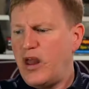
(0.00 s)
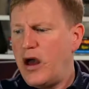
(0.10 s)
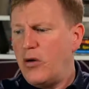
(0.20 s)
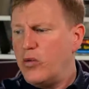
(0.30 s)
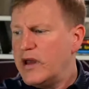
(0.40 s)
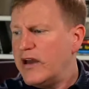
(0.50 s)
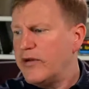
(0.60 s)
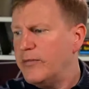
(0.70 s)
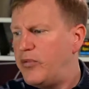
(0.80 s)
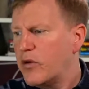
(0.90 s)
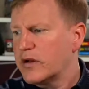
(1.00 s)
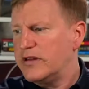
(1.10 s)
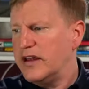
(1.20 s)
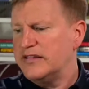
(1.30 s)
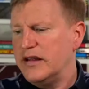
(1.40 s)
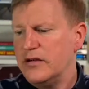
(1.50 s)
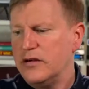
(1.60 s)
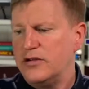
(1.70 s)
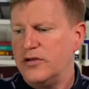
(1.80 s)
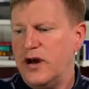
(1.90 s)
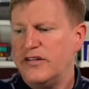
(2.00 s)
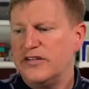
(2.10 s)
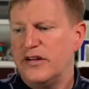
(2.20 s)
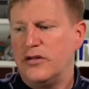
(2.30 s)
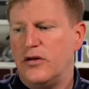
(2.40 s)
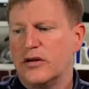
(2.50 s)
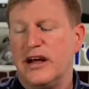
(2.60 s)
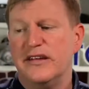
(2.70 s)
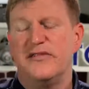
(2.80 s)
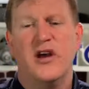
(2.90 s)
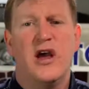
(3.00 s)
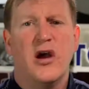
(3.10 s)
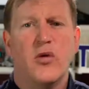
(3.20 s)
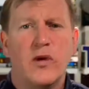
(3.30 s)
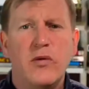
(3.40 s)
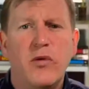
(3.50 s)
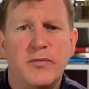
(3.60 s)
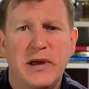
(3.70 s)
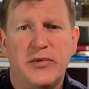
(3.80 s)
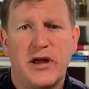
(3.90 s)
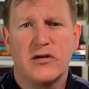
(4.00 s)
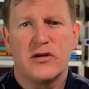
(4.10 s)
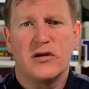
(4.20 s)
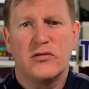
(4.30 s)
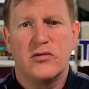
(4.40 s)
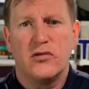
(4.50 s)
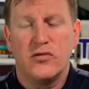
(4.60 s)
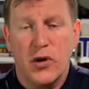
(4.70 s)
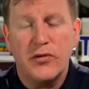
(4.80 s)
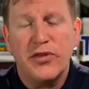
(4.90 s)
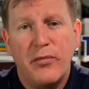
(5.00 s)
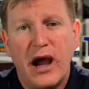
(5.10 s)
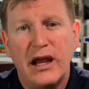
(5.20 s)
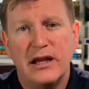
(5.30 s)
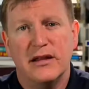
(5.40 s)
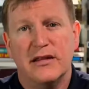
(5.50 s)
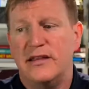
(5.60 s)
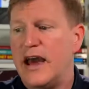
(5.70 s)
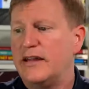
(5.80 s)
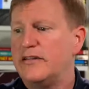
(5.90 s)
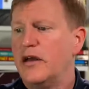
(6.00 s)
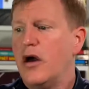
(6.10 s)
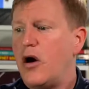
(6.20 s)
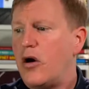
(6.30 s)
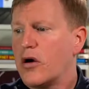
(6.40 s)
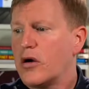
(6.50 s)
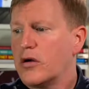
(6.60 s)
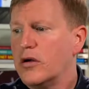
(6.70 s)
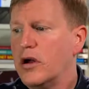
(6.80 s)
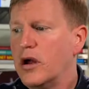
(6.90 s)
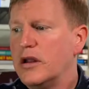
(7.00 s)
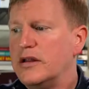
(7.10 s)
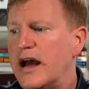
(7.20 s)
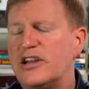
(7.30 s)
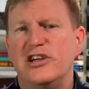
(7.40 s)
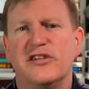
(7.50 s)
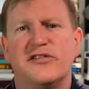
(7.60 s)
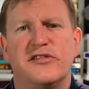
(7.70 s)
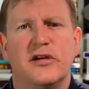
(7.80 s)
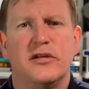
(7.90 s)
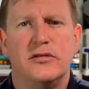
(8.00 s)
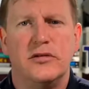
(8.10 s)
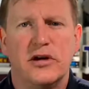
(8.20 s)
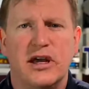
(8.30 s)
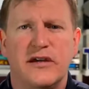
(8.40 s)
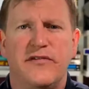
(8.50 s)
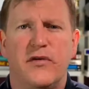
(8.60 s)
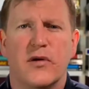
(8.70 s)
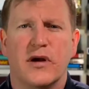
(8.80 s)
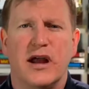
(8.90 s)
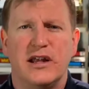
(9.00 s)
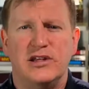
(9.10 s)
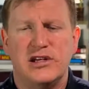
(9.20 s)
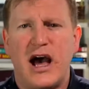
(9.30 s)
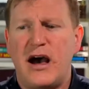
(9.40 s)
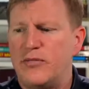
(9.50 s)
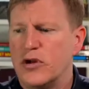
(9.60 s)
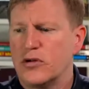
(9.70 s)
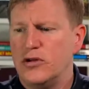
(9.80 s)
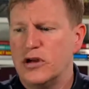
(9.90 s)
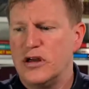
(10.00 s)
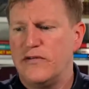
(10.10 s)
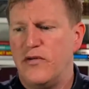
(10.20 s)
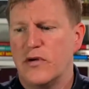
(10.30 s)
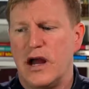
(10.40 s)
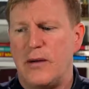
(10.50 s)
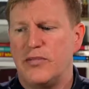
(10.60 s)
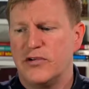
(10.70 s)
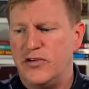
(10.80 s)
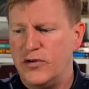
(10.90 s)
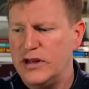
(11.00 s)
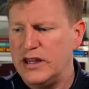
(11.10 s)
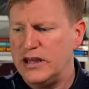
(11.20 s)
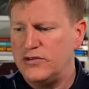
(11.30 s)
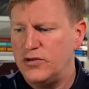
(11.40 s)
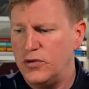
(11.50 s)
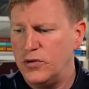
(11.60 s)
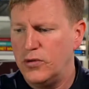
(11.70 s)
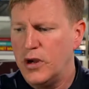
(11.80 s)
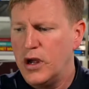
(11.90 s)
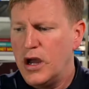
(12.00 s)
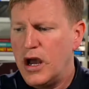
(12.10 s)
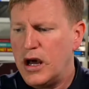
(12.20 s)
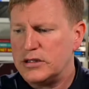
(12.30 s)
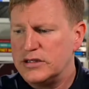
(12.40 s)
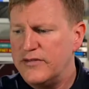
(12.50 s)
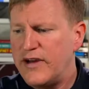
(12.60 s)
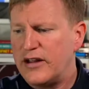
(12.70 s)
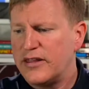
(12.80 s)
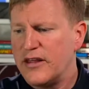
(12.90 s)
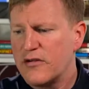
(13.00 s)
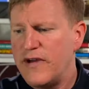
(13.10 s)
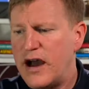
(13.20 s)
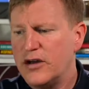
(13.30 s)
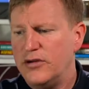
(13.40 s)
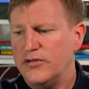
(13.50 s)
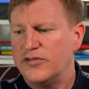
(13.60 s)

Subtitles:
We have important things that are to us along the lines of we want people that are growth minded, that are not just looking for a job, but are looking for an opportunity to live out their values.